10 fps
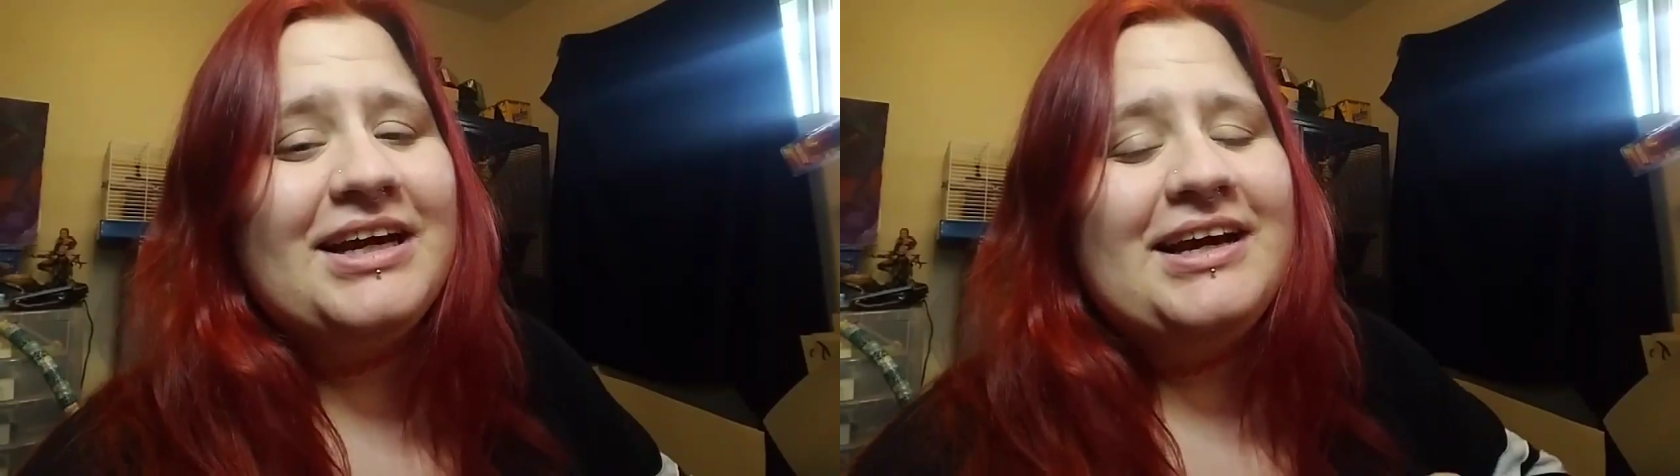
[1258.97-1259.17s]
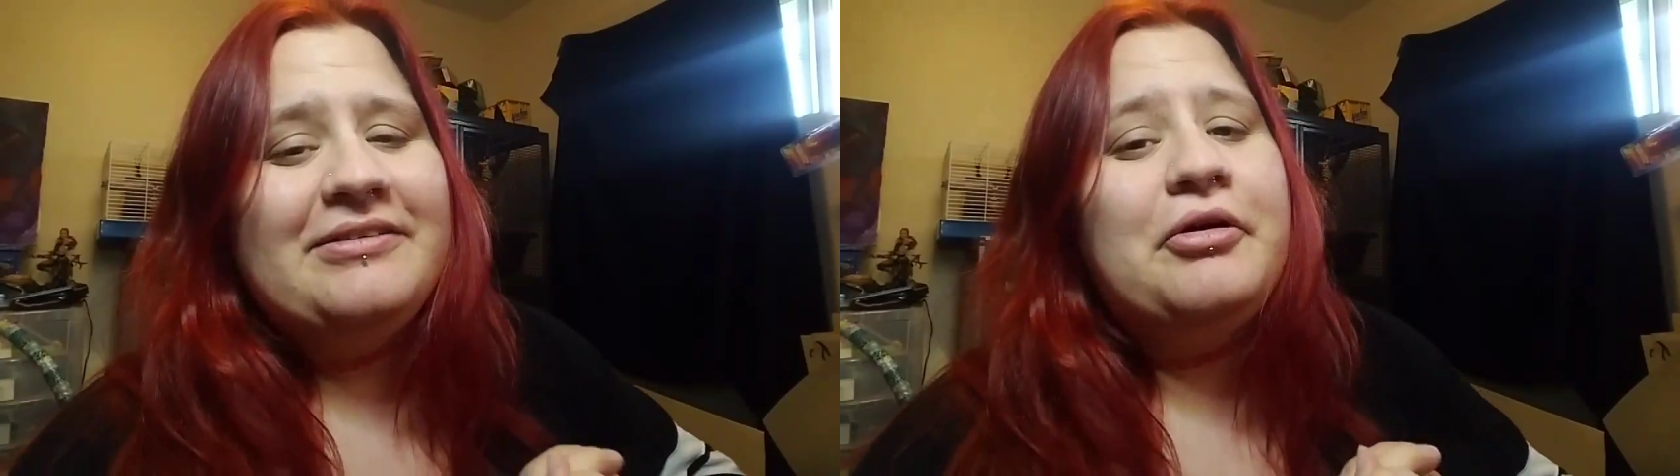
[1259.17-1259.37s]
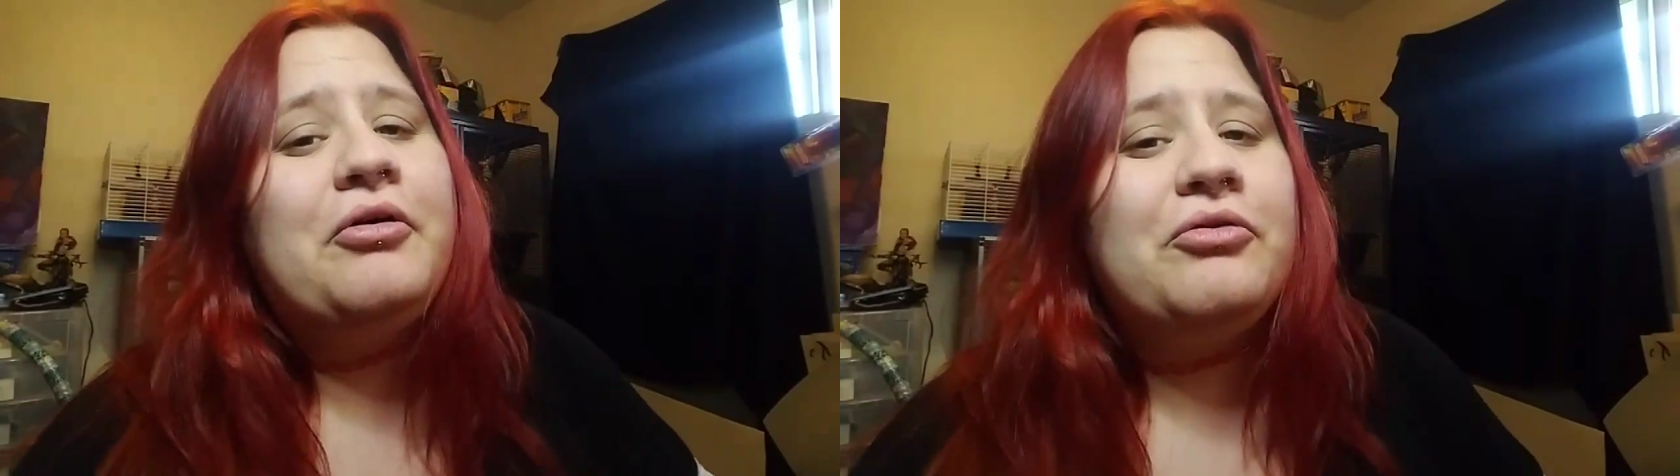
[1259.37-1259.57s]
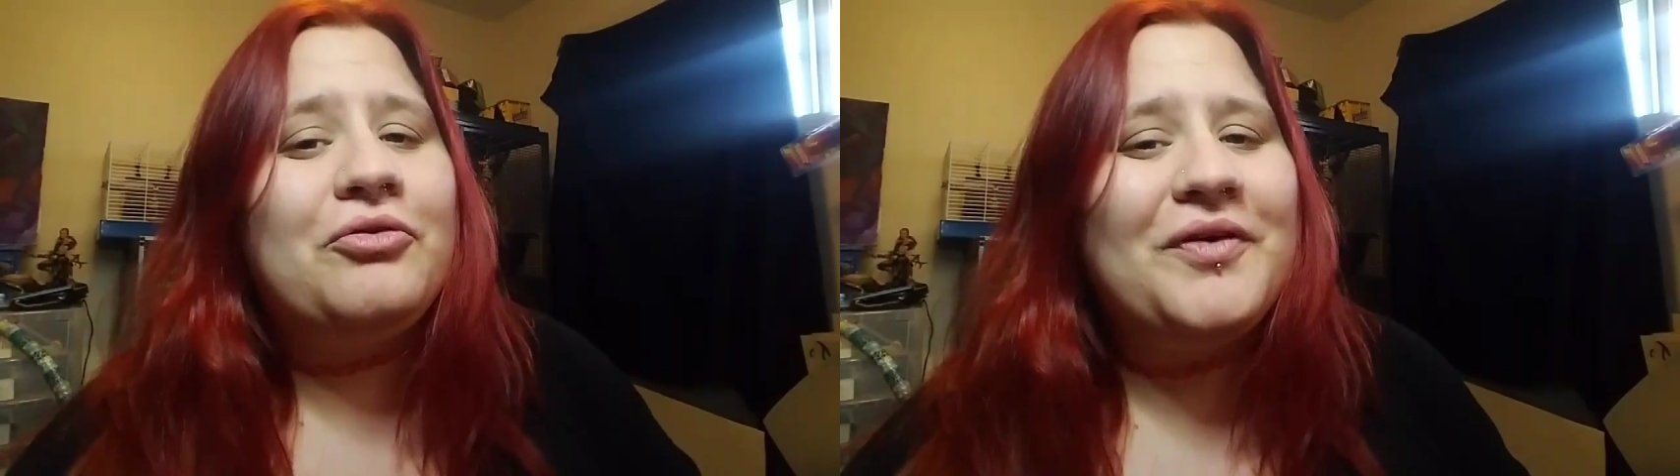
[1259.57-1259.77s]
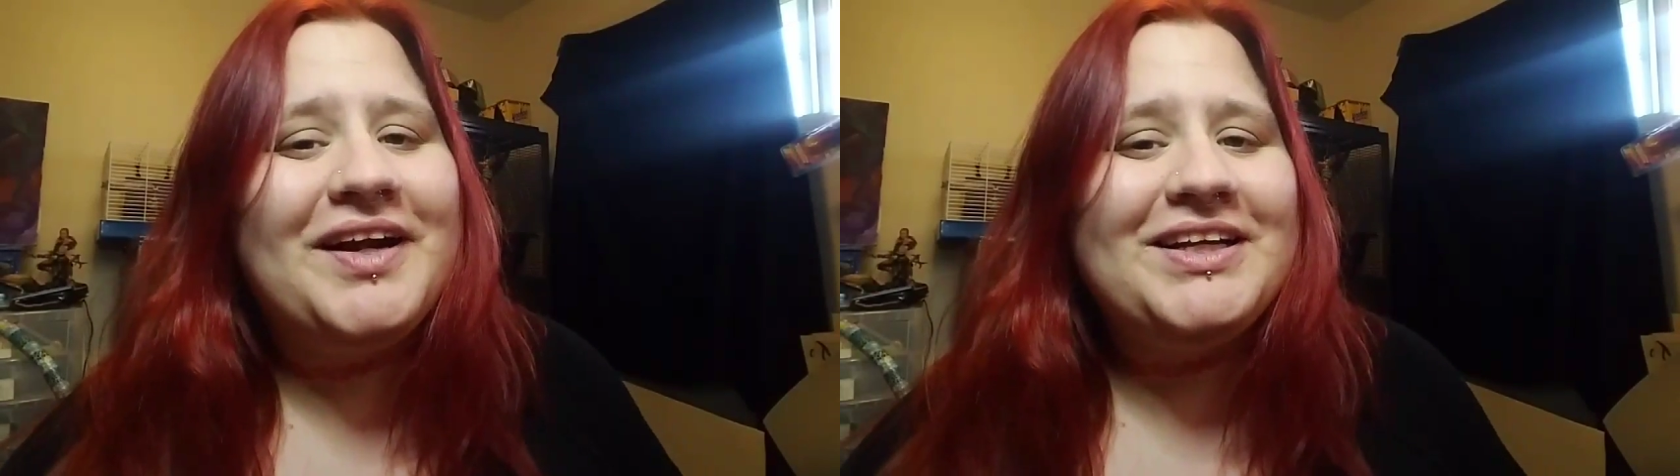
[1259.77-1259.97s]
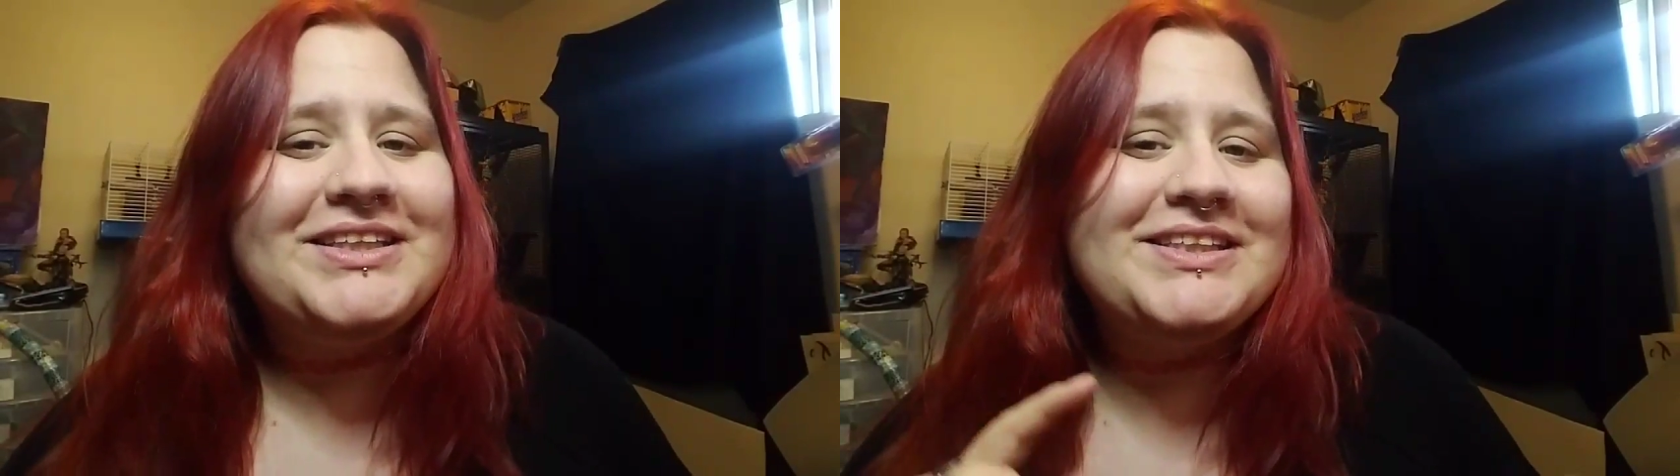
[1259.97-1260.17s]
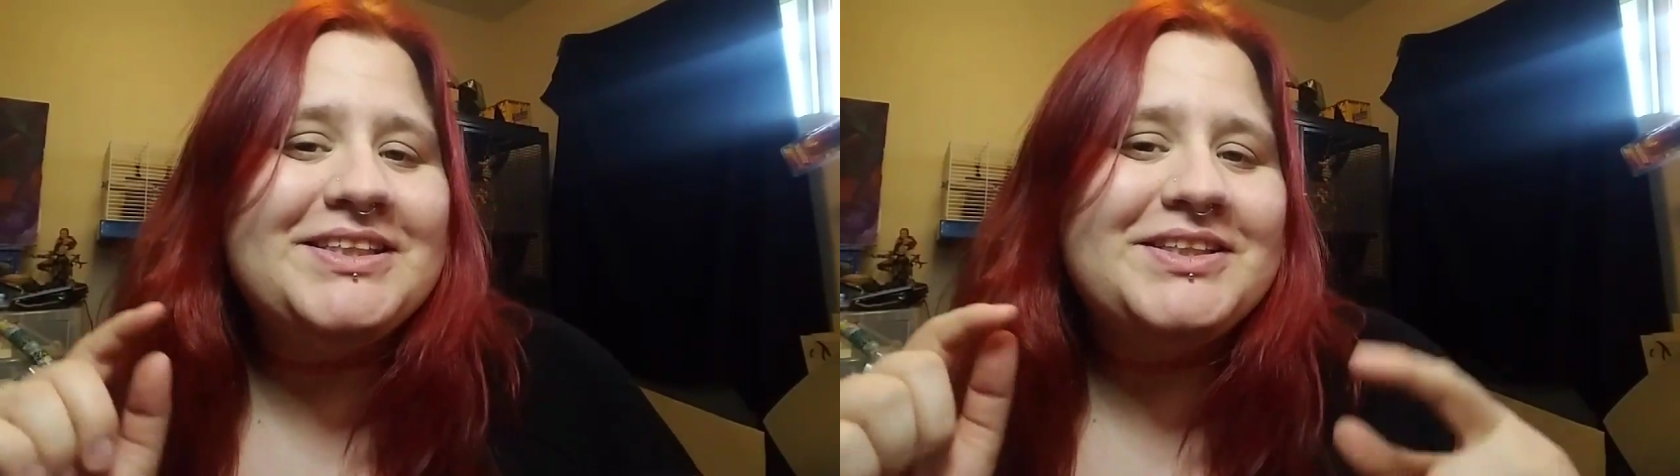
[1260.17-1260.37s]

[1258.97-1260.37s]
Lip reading: feel free to.